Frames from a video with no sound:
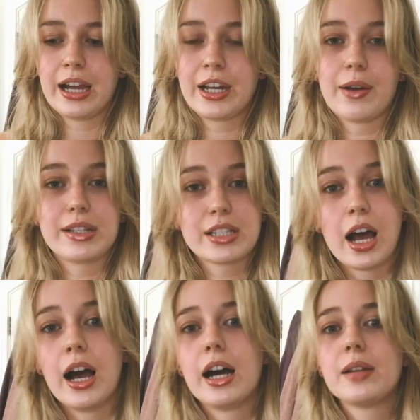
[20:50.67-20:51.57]
I know it's
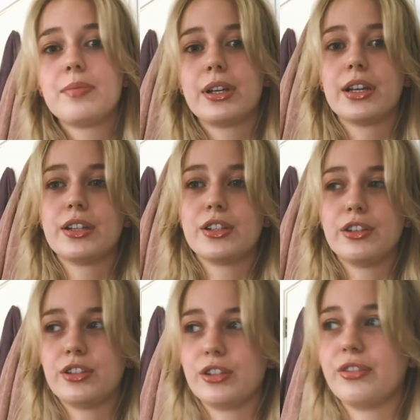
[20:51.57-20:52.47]
hard because
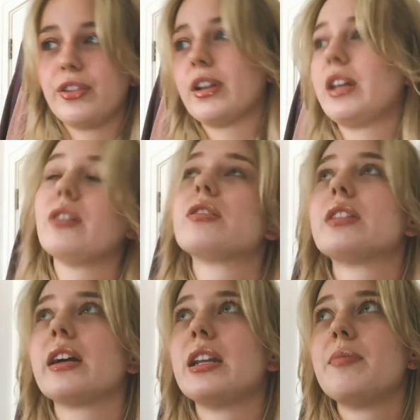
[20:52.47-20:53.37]
you do feel like you're
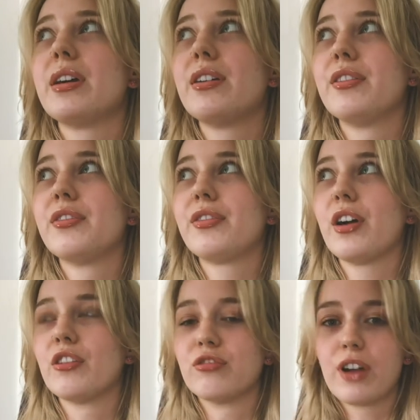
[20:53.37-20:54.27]
stuck in a bit of
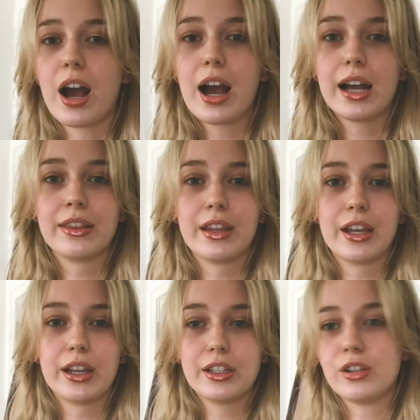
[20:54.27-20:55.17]
a rut and
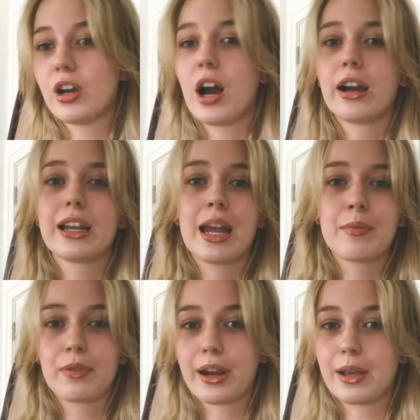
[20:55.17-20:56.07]
that you can't
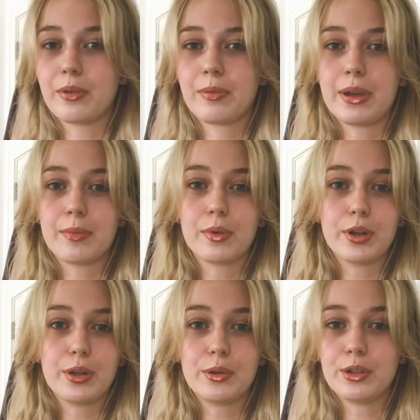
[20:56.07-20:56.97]
collaborate with people
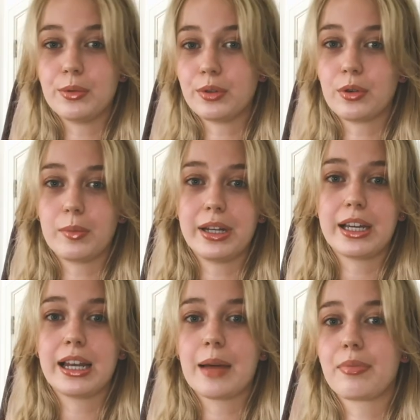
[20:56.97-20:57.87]
who you would normally
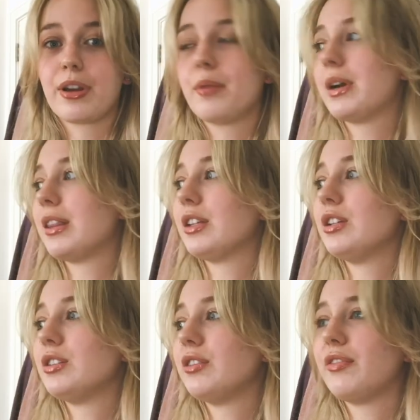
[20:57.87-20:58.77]
collaborate with, and
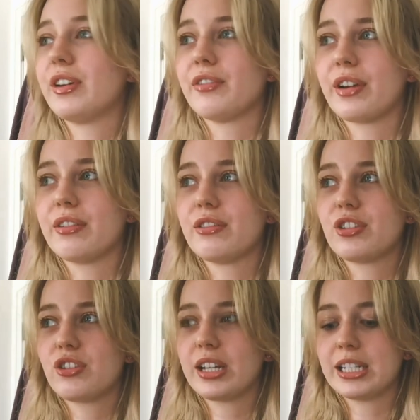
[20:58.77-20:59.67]
you do feel very
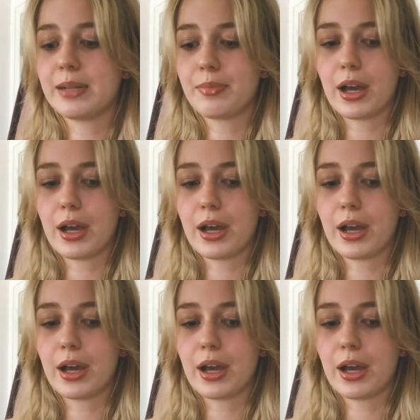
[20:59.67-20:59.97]
restricted.